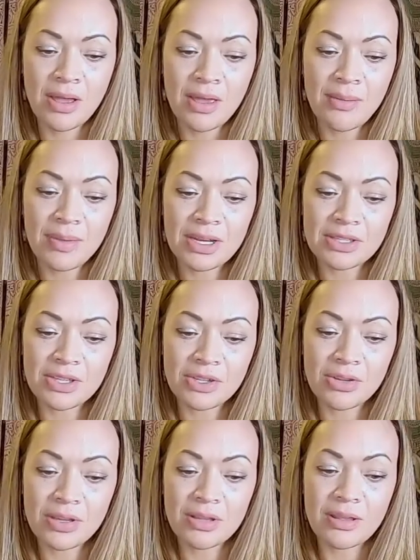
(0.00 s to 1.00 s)
but it's a
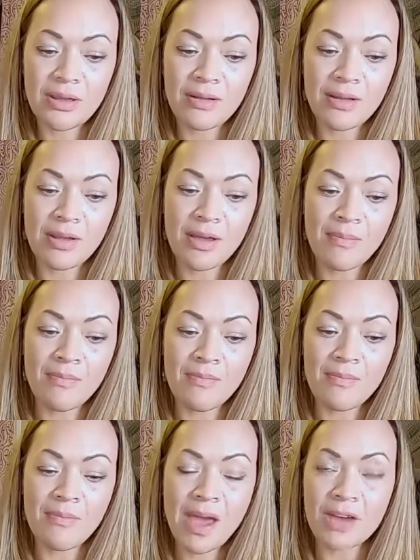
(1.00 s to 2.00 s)
good
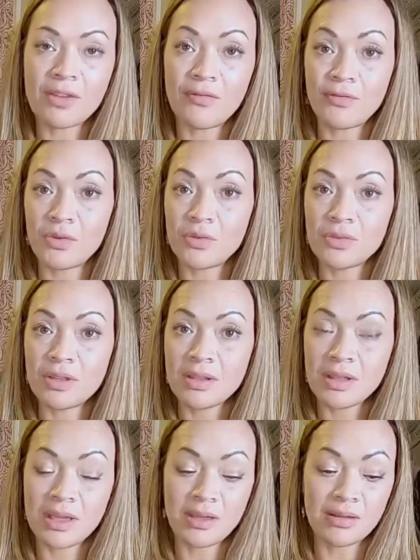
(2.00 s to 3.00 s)
amount of food
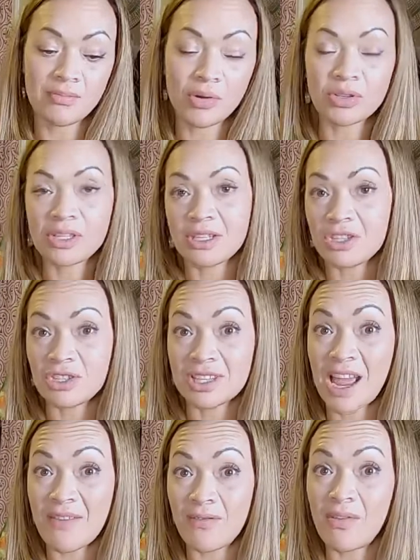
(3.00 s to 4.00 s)
and protein to just
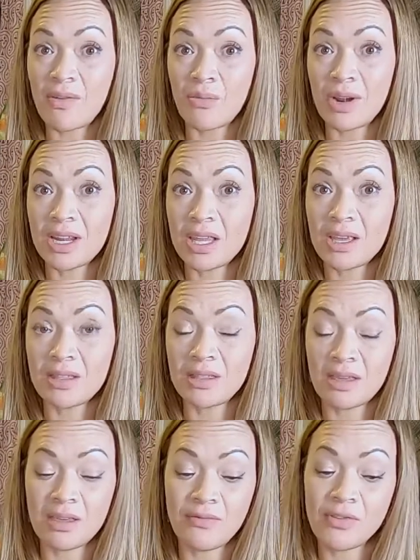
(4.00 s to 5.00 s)
have ready in
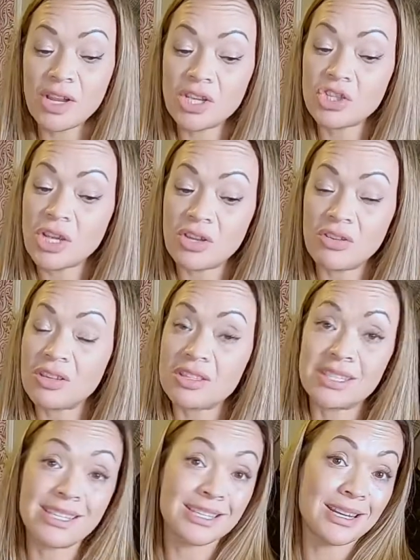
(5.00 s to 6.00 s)
the fridge, and you can
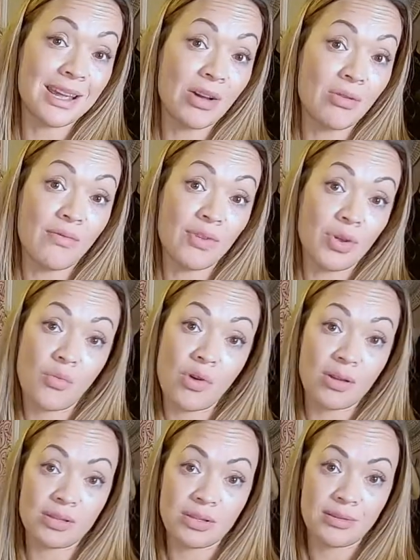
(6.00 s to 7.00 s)
season it however you
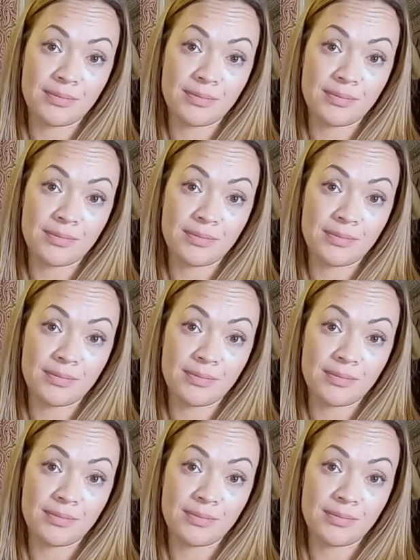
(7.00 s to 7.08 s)
want.